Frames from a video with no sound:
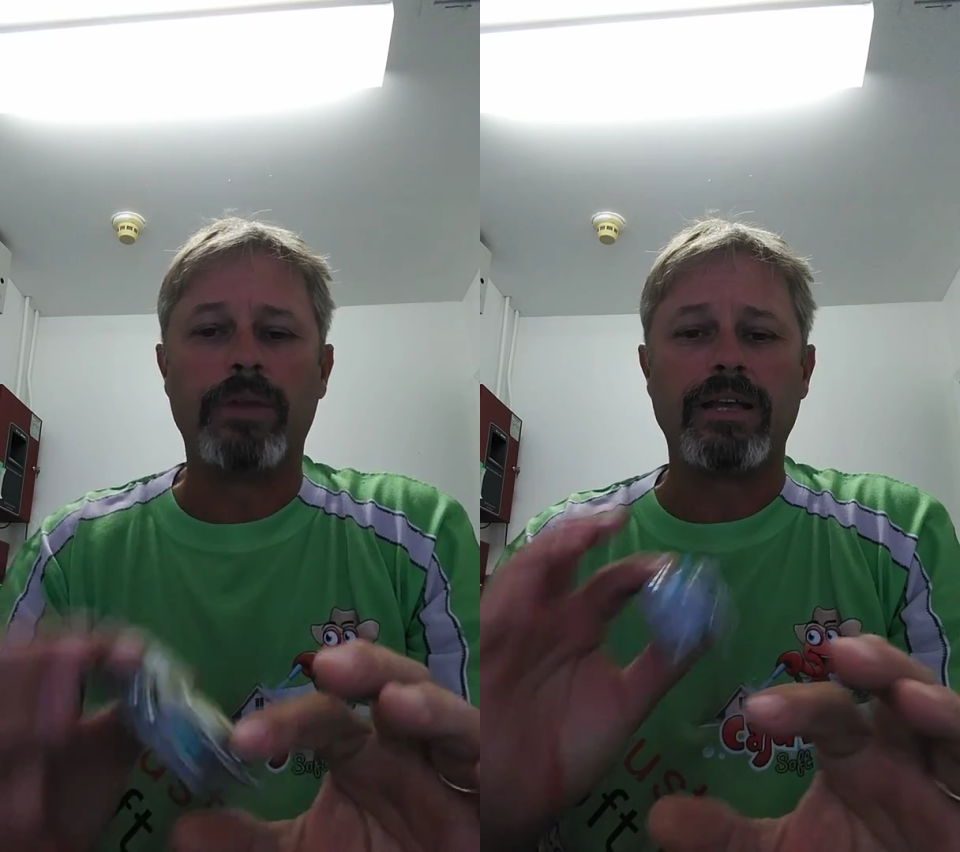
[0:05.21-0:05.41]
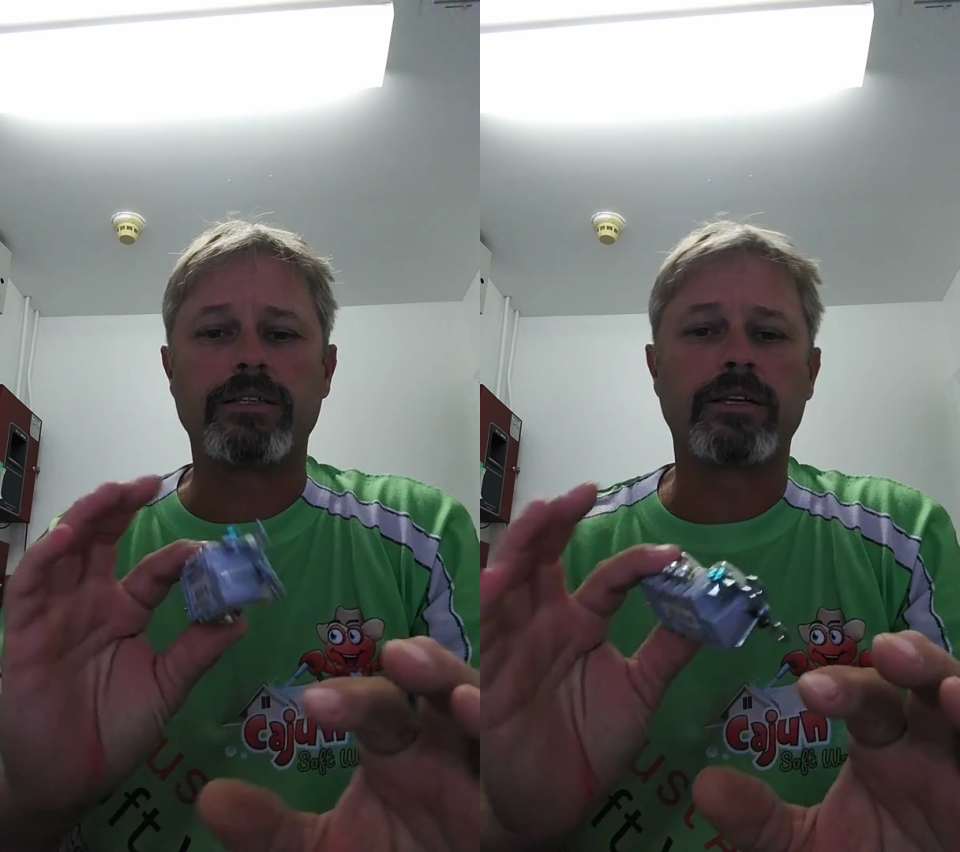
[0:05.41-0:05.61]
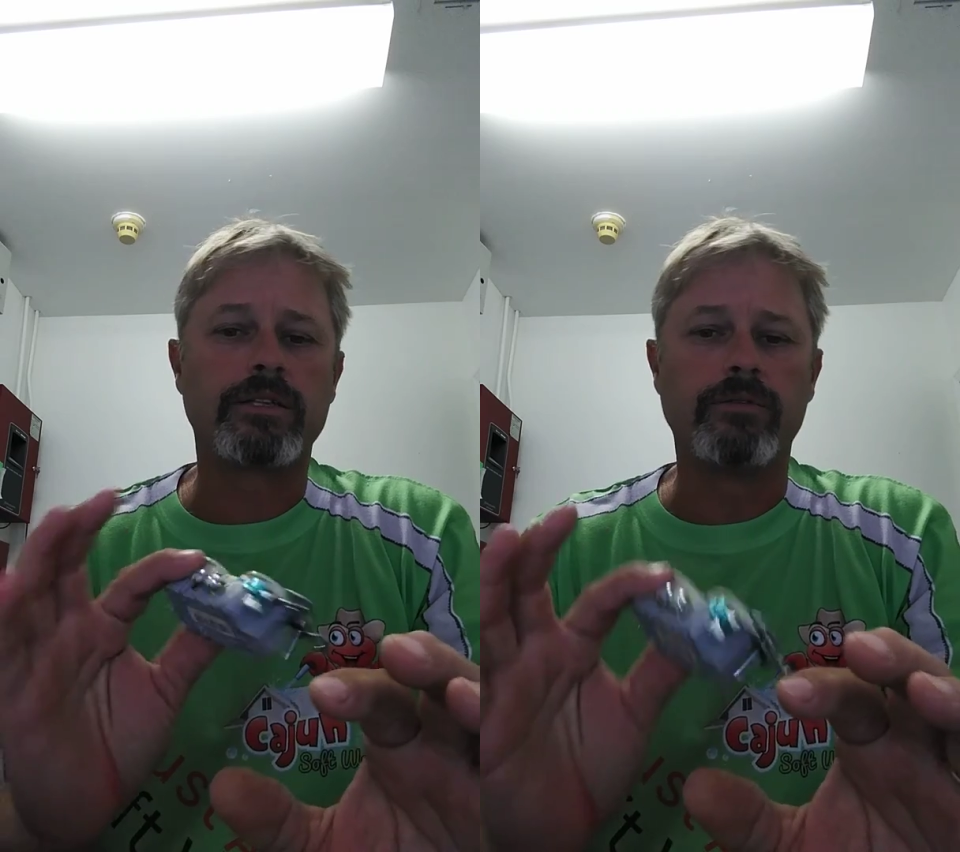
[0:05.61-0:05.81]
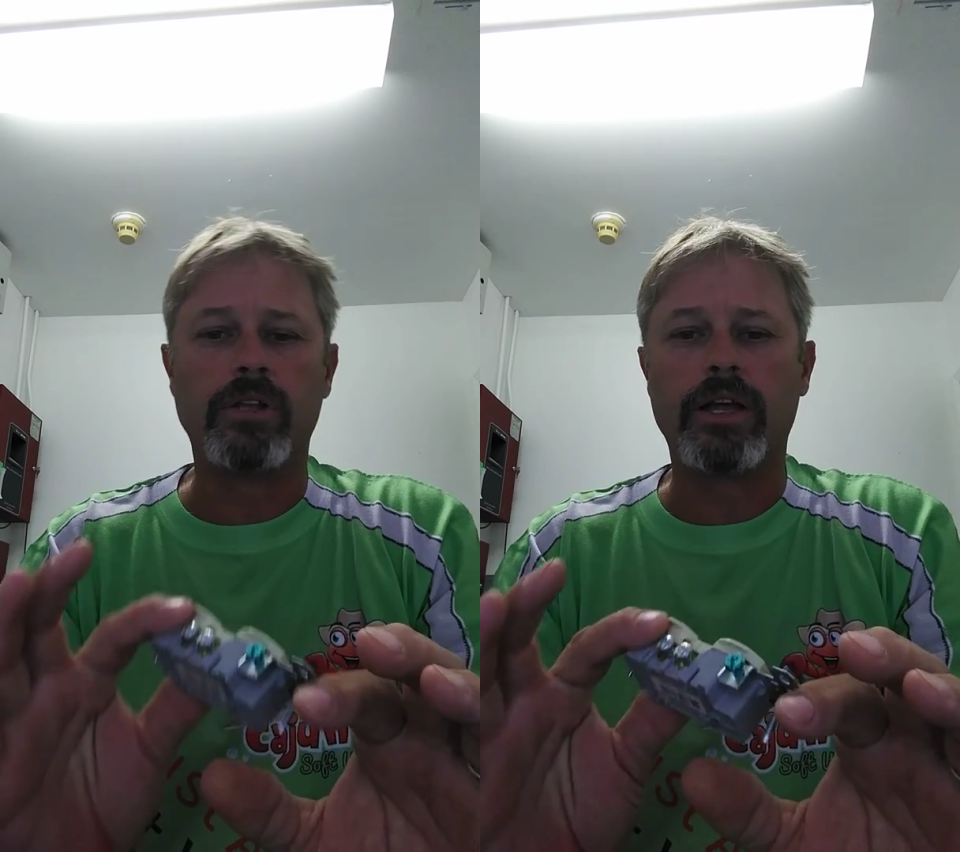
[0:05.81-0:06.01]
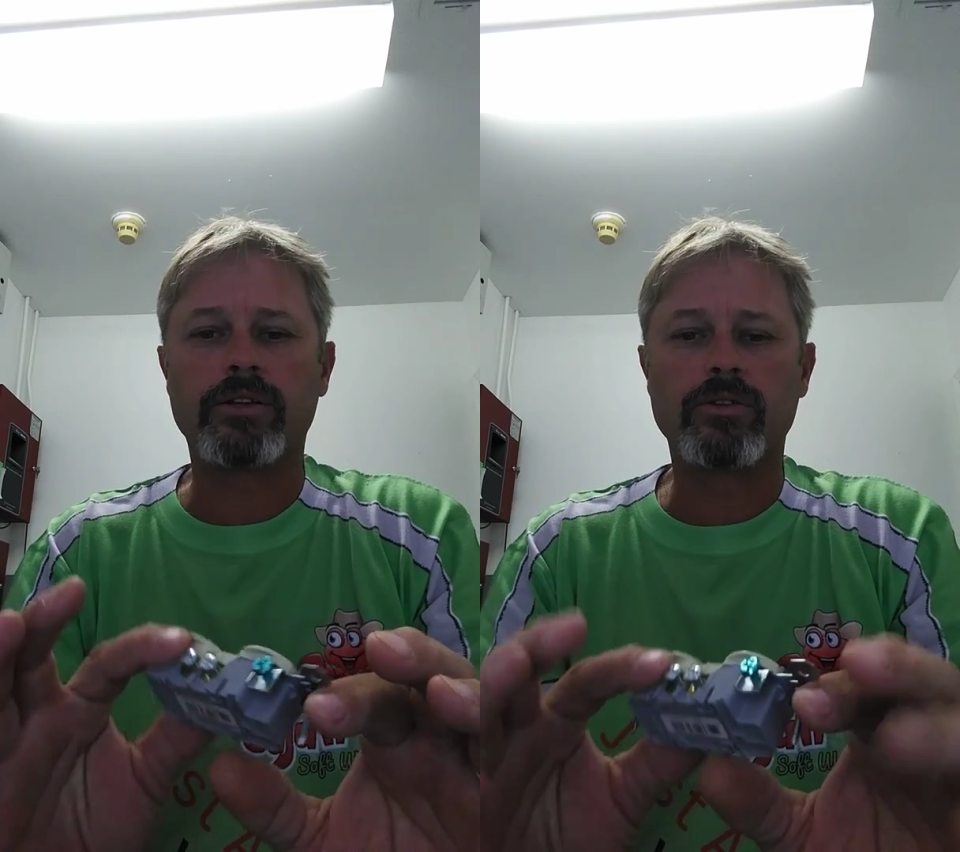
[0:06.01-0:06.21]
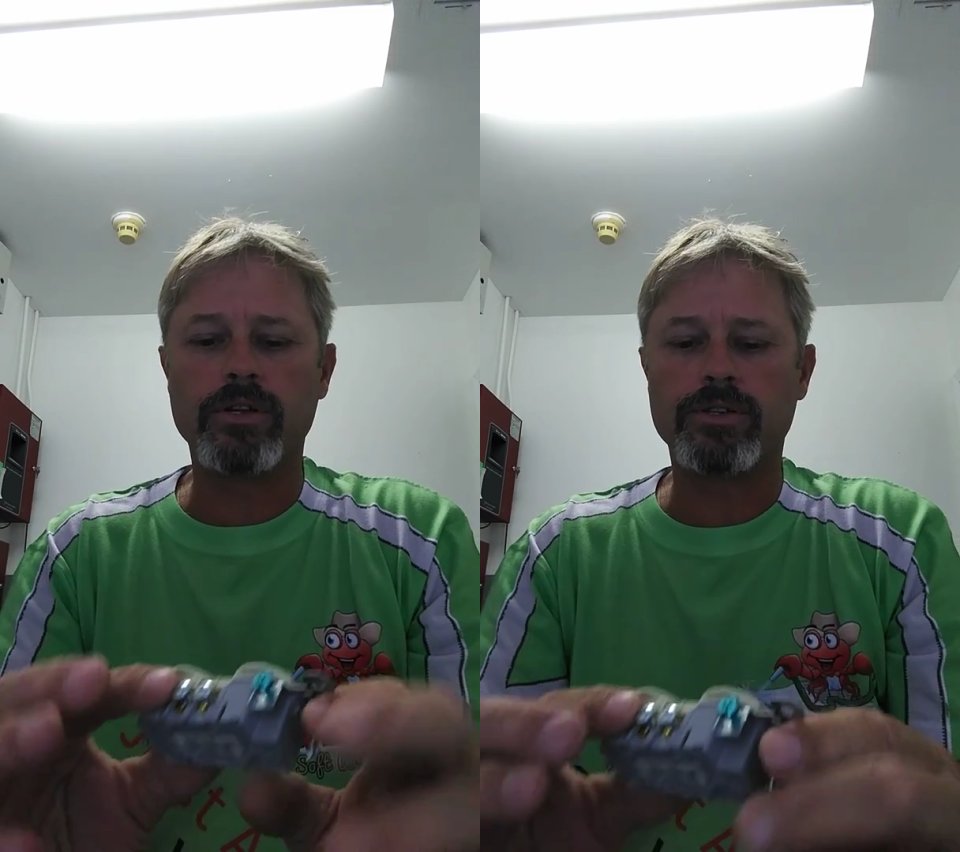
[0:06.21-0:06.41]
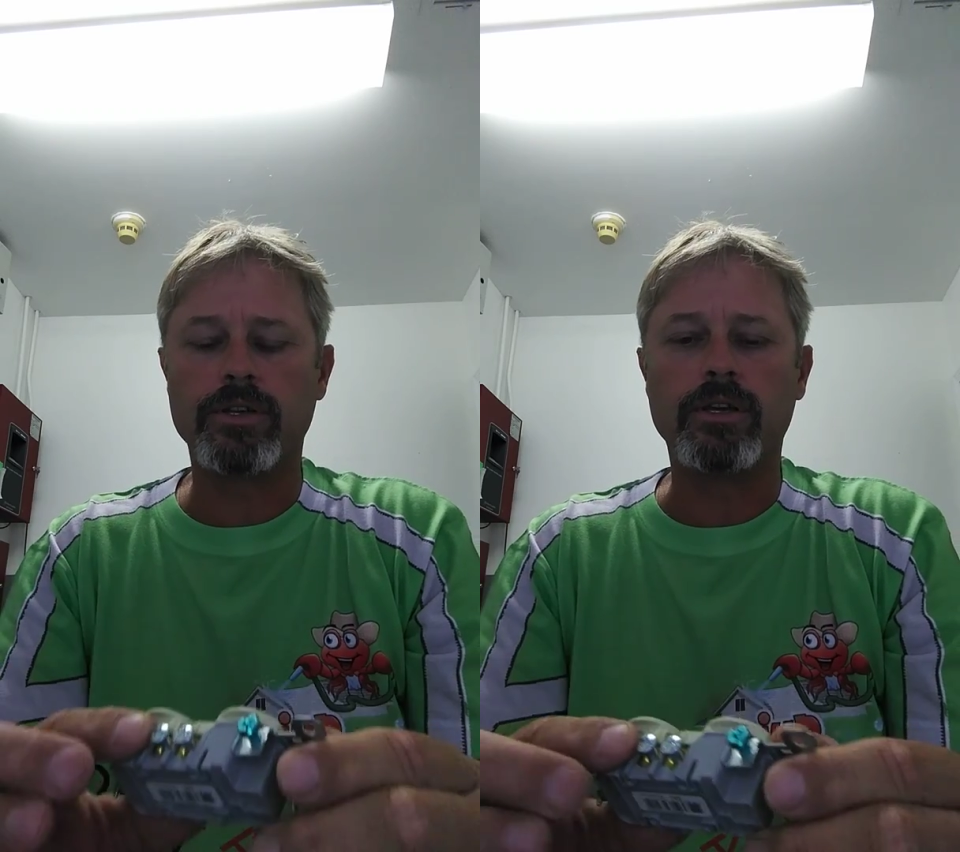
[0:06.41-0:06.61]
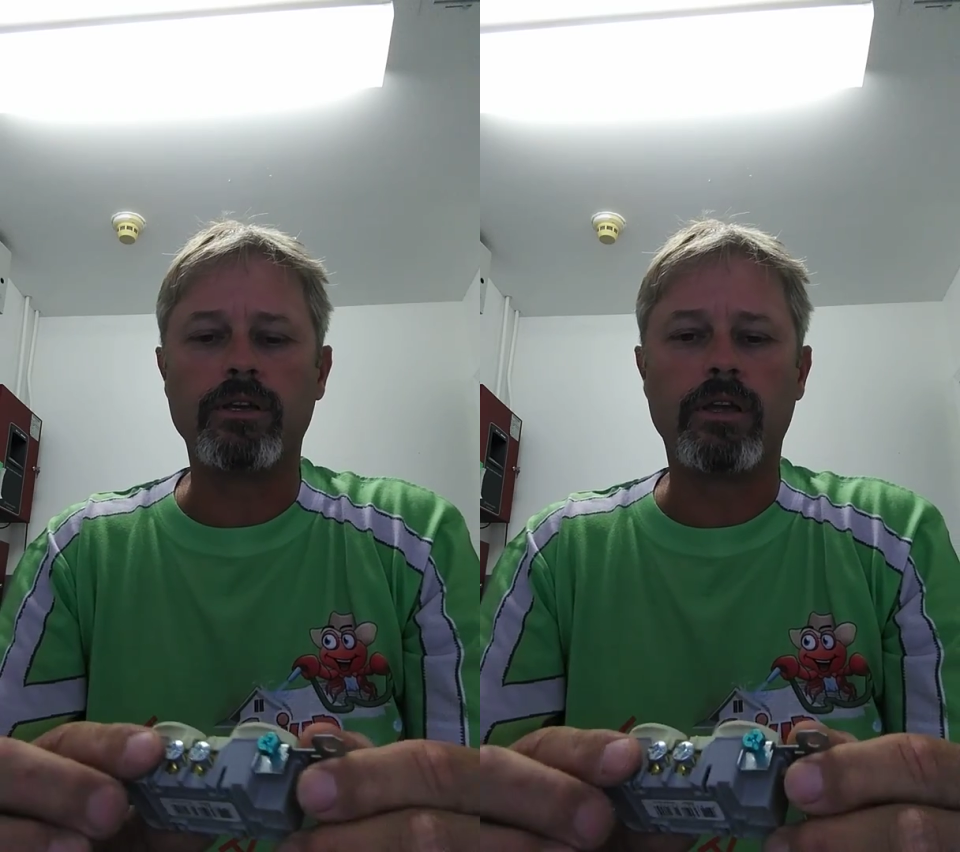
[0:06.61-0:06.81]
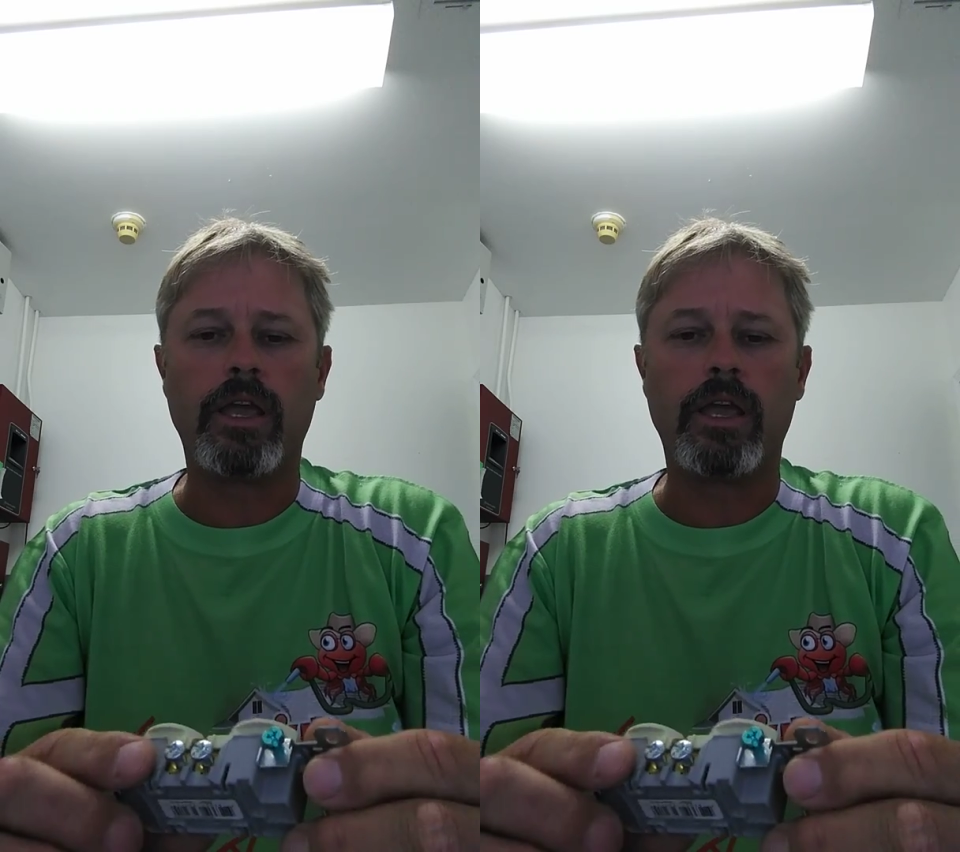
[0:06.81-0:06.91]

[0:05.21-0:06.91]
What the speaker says: basics of electricity.